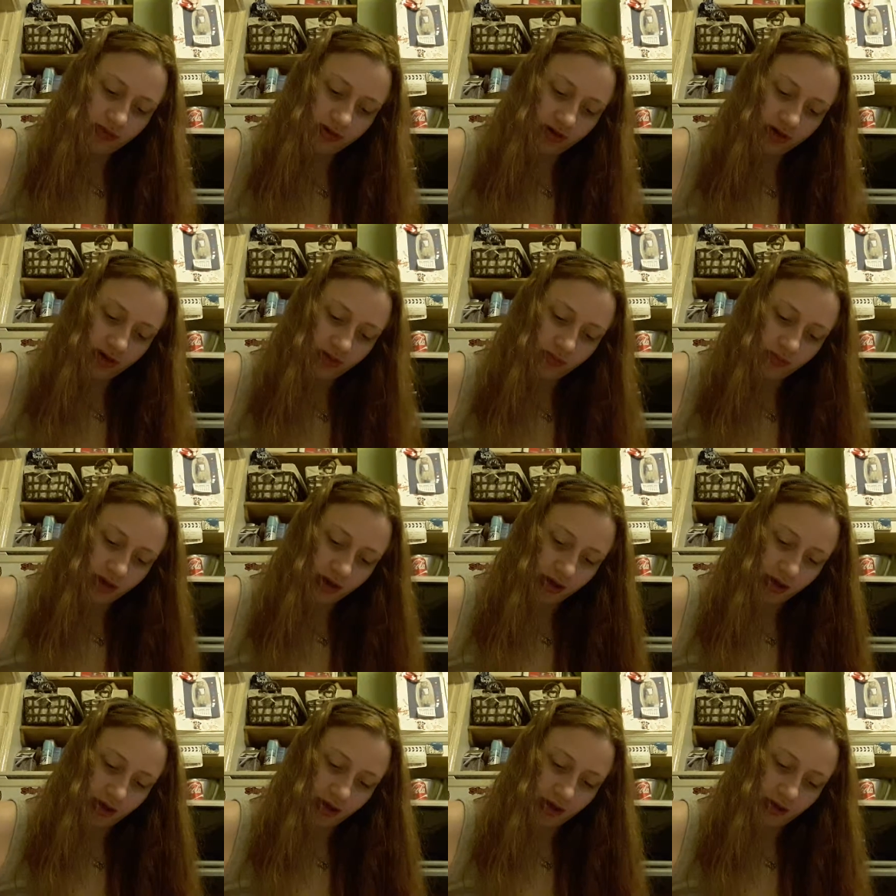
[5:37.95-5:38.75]
What did he
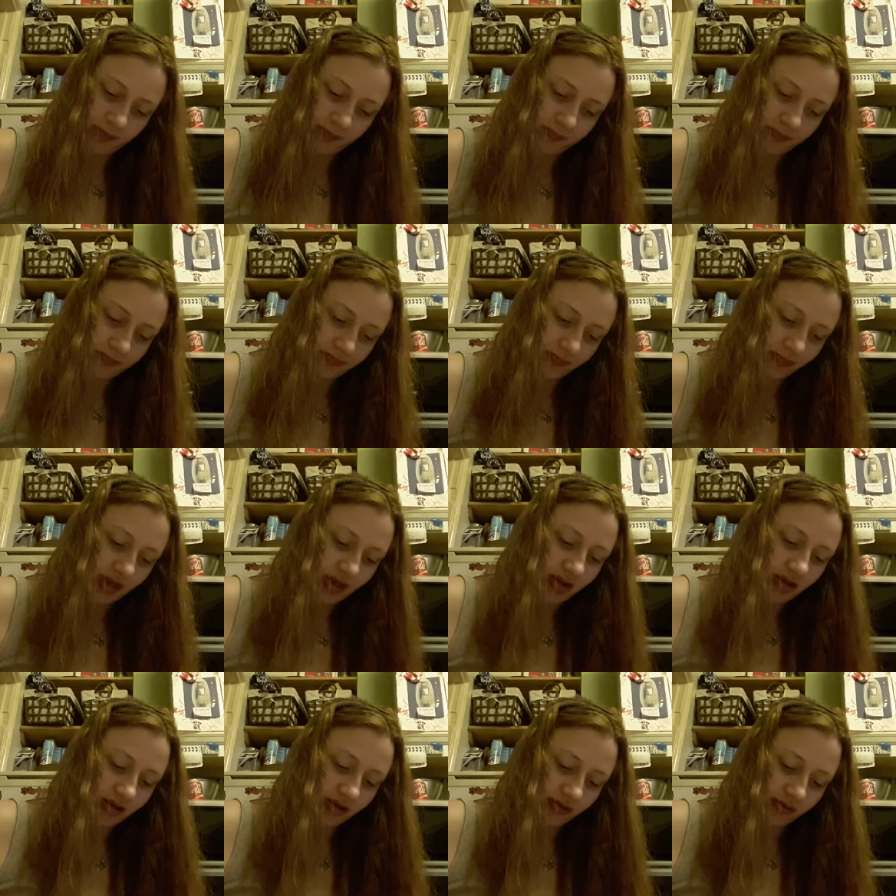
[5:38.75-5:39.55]
weigh?
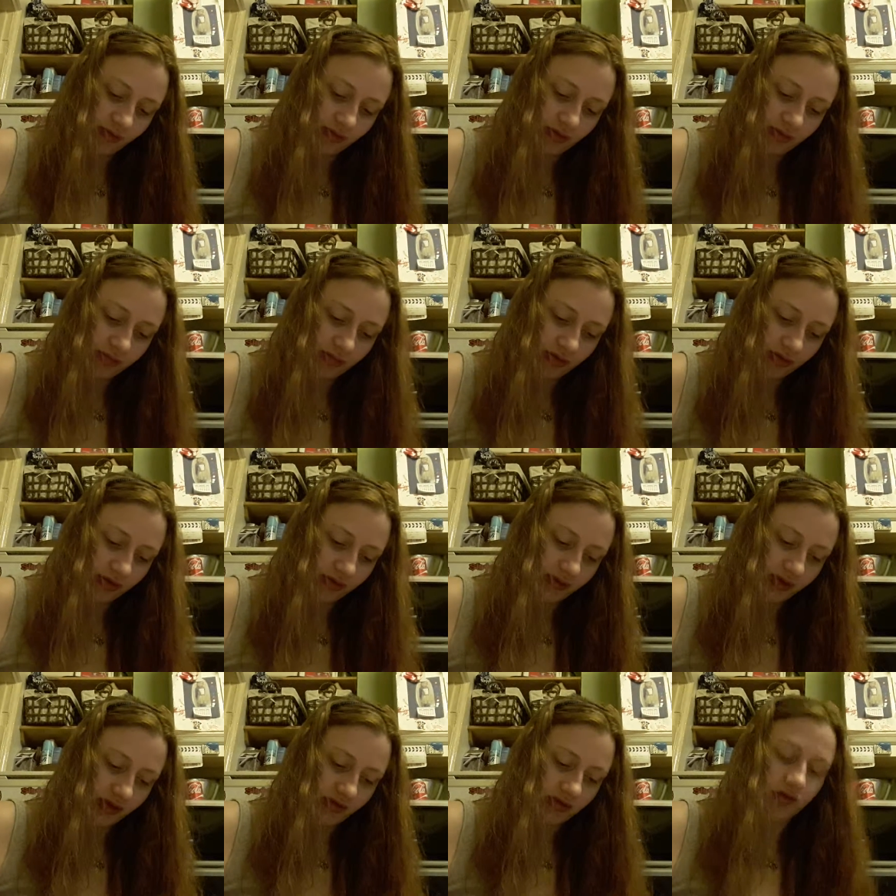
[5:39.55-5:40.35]
Because at one
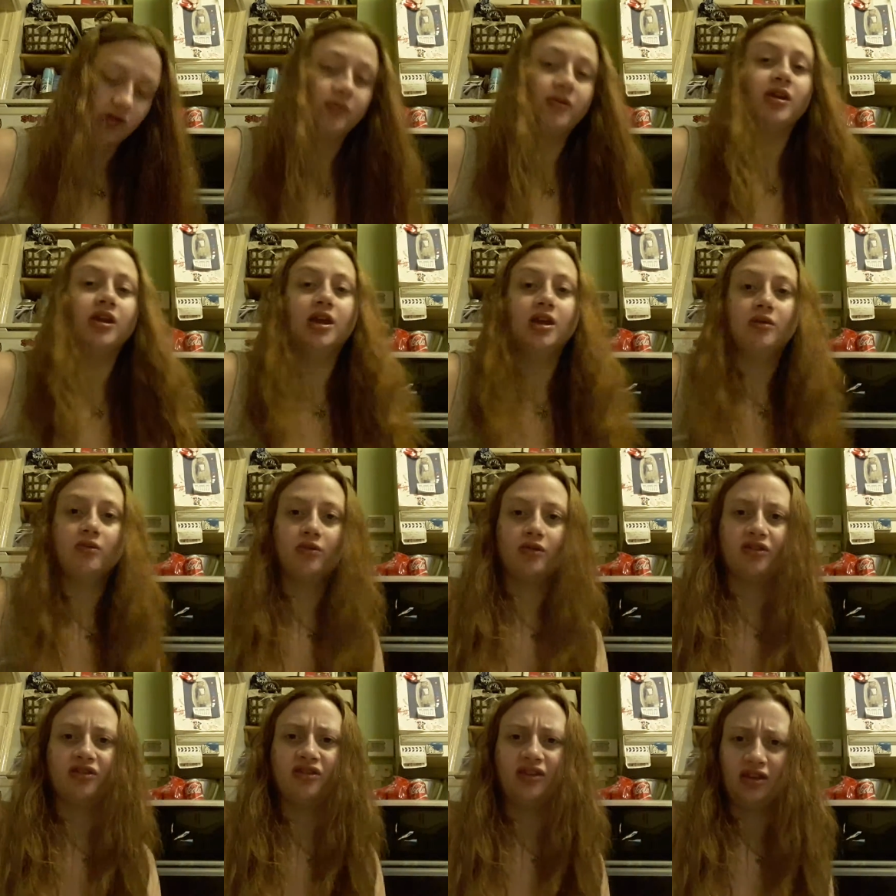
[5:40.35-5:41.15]
point they told me he
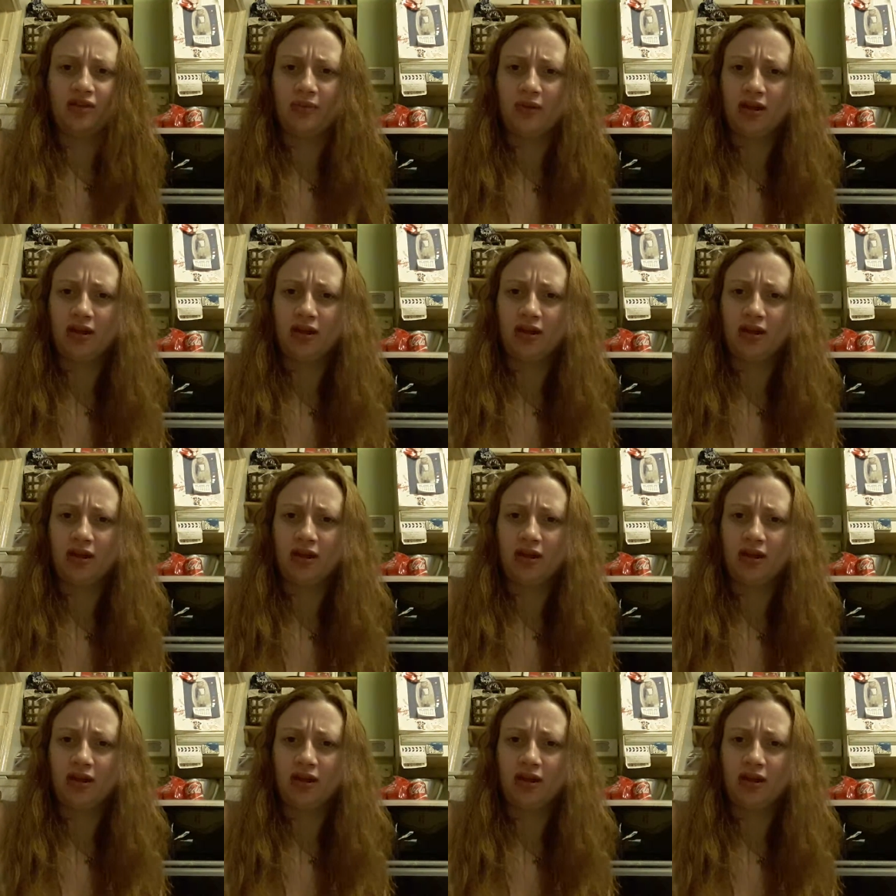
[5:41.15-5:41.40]
was 6